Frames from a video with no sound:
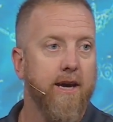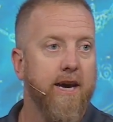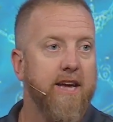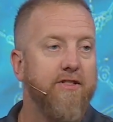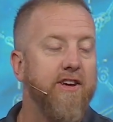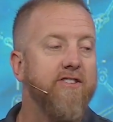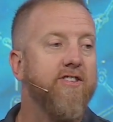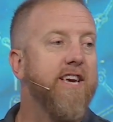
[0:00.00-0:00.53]

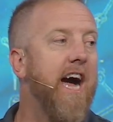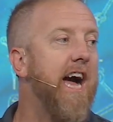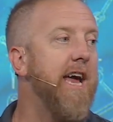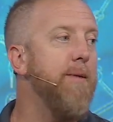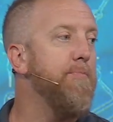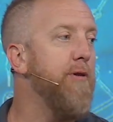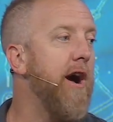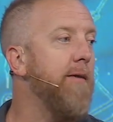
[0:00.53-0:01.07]
This guy
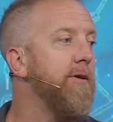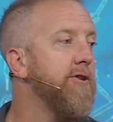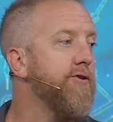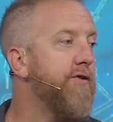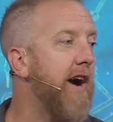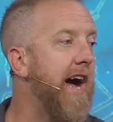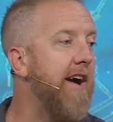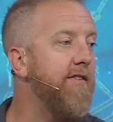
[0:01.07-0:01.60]
in Proverbs
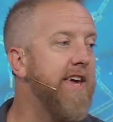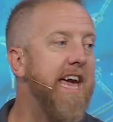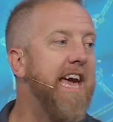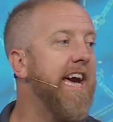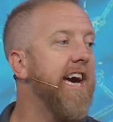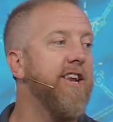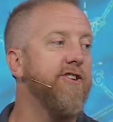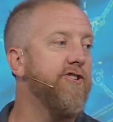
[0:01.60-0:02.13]
5, he ain't
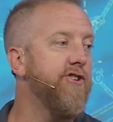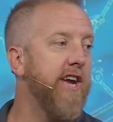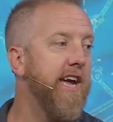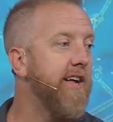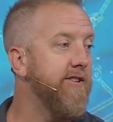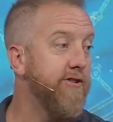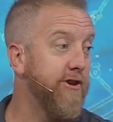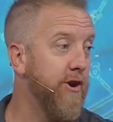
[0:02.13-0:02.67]
got a
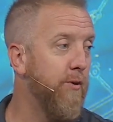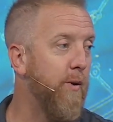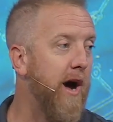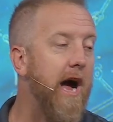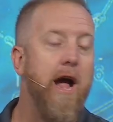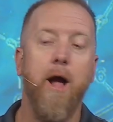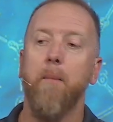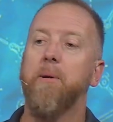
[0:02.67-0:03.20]
chance. You know
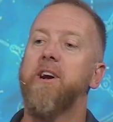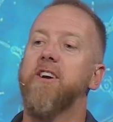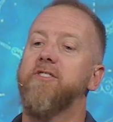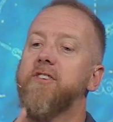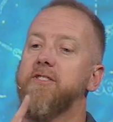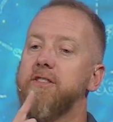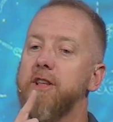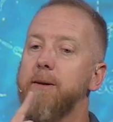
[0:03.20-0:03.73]
why? Because
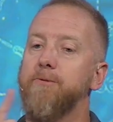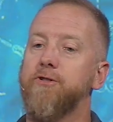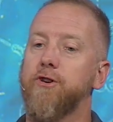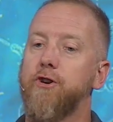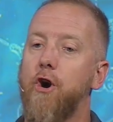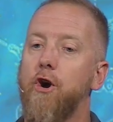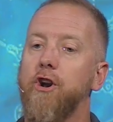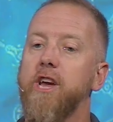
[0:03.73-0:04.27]
his lips are
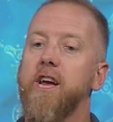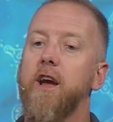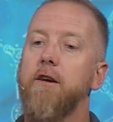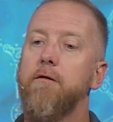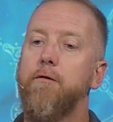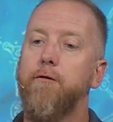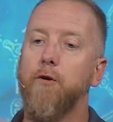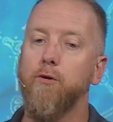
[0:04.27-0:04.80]
guarding
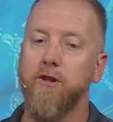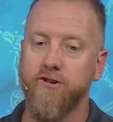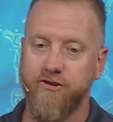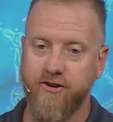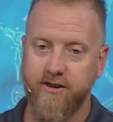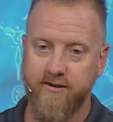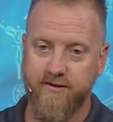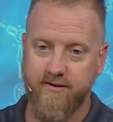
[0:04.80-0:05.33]

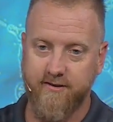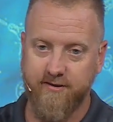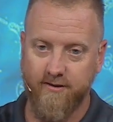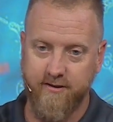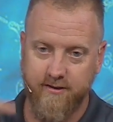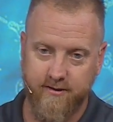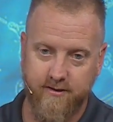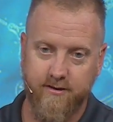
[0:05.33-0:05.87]
foolishness.
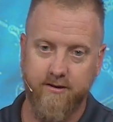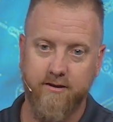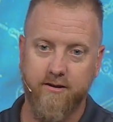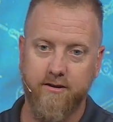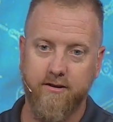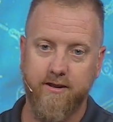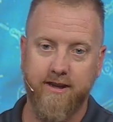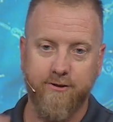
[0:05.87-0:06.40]

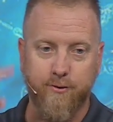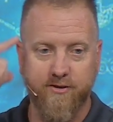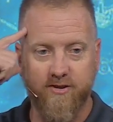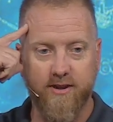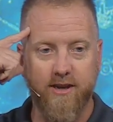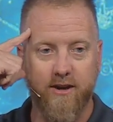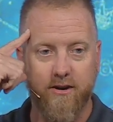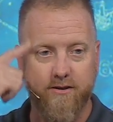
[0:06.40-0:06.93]
That's what's
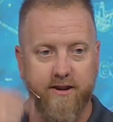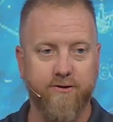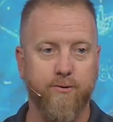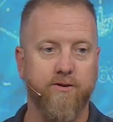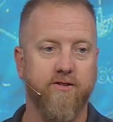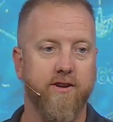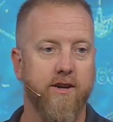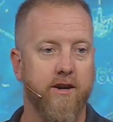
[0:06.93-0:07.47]
in here, and that's
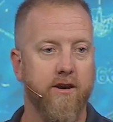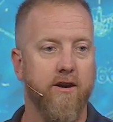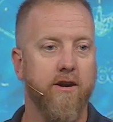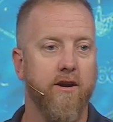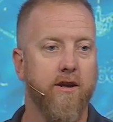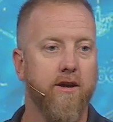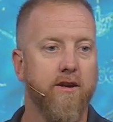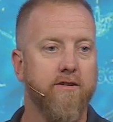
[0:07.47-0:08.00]
what's in here.
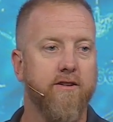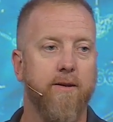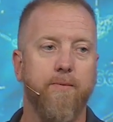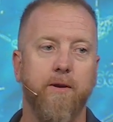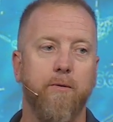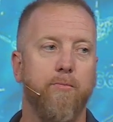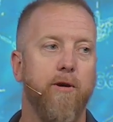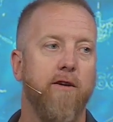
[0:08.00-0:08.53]
Same
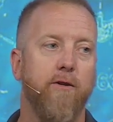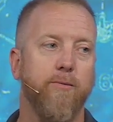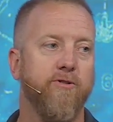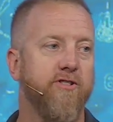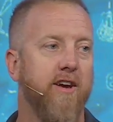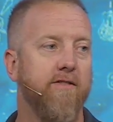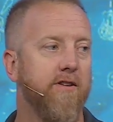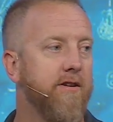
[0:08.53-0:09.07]
thing with Proverbs
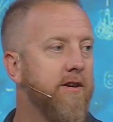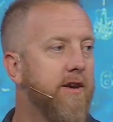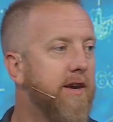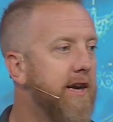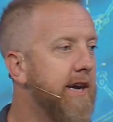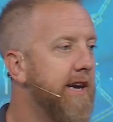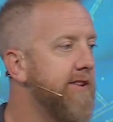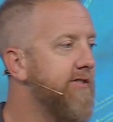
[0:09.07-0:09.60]
7.
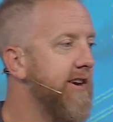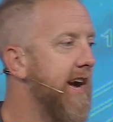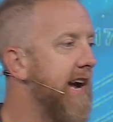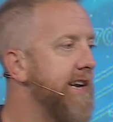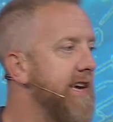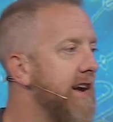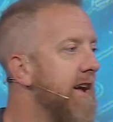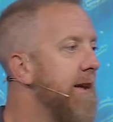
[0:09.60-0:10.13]
It's the
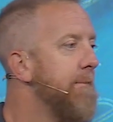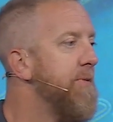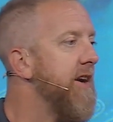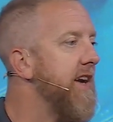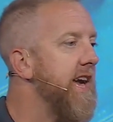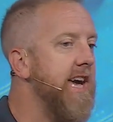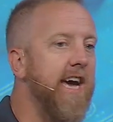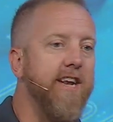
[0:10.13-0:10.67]
idea. They
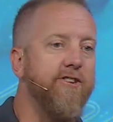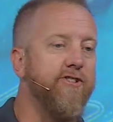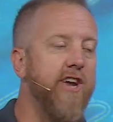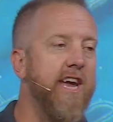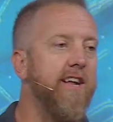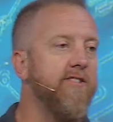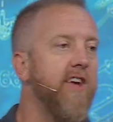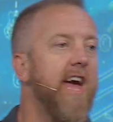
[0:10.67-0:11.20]
ain't got a
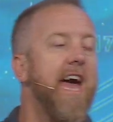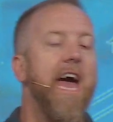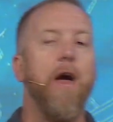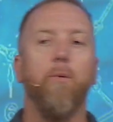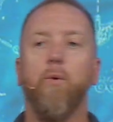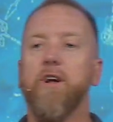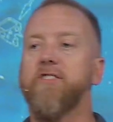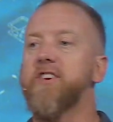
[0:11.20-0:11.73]
chance.
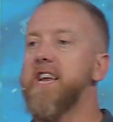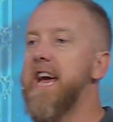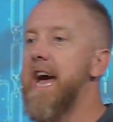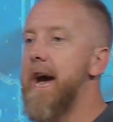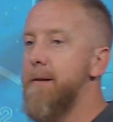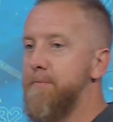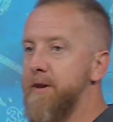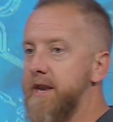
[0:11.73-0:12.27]
And what's going to
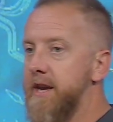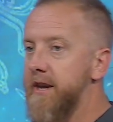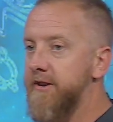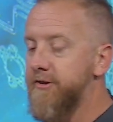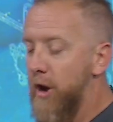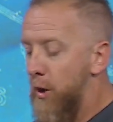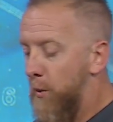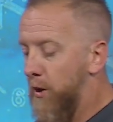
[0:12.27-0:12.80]
happen
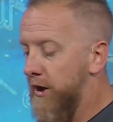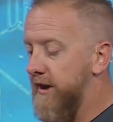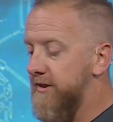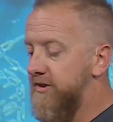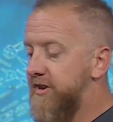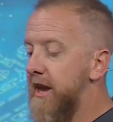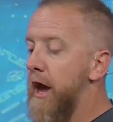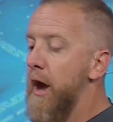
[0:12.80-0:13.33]
is we're going to
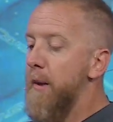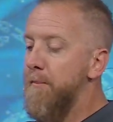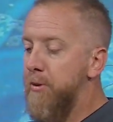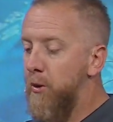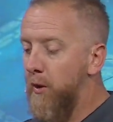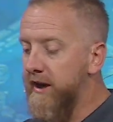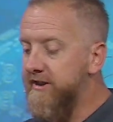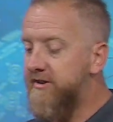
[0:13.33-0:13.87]
see
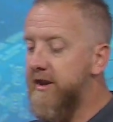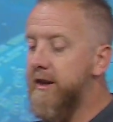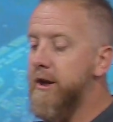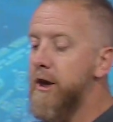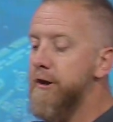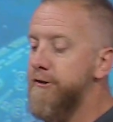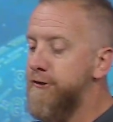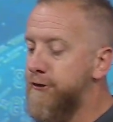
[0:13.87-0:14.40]
poison,
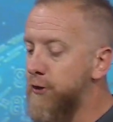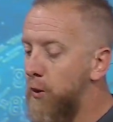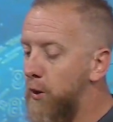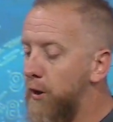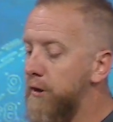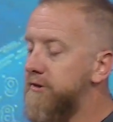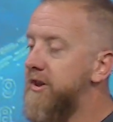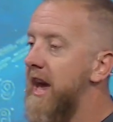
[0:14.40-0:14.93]

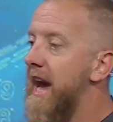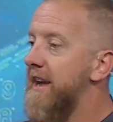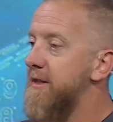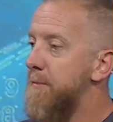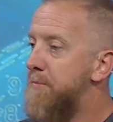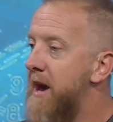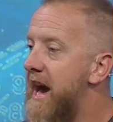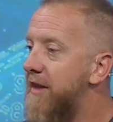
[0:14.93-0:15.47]
swords, and the
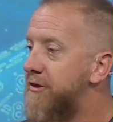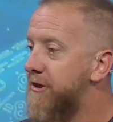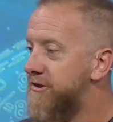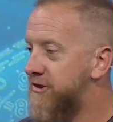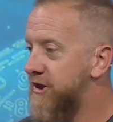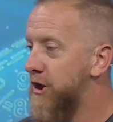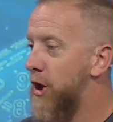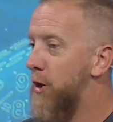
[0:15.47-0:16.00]
path to
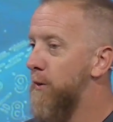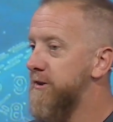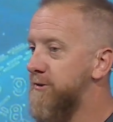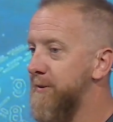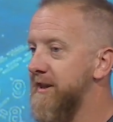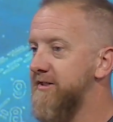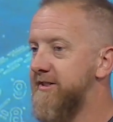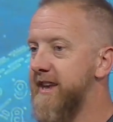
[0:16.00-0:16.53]
Sheol, which
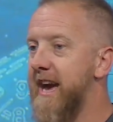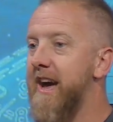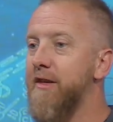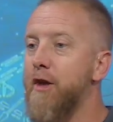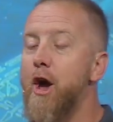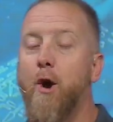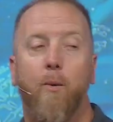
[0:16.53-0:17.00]
means death.